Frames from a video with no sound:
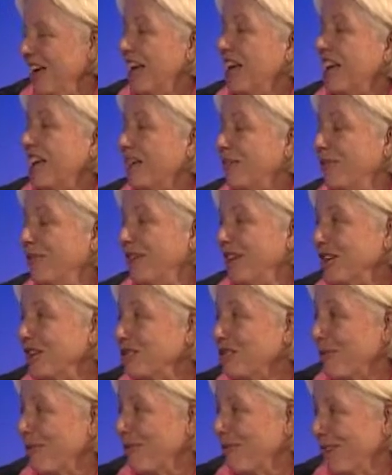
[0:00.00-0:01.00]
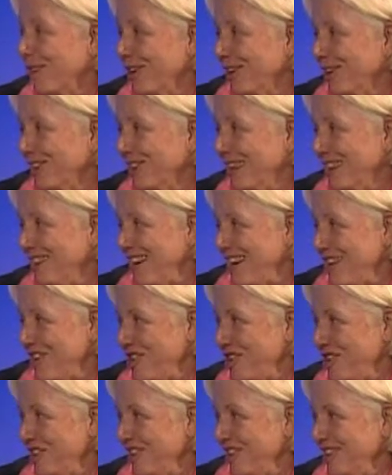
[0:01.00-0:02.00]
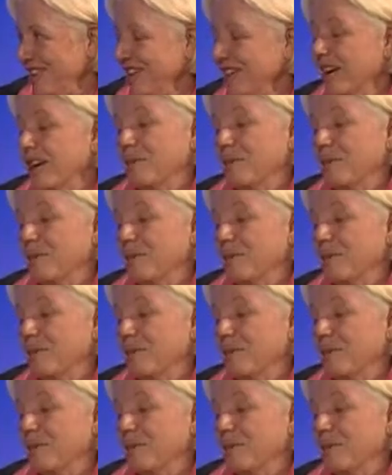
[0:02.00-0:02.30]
in vitro fertilization,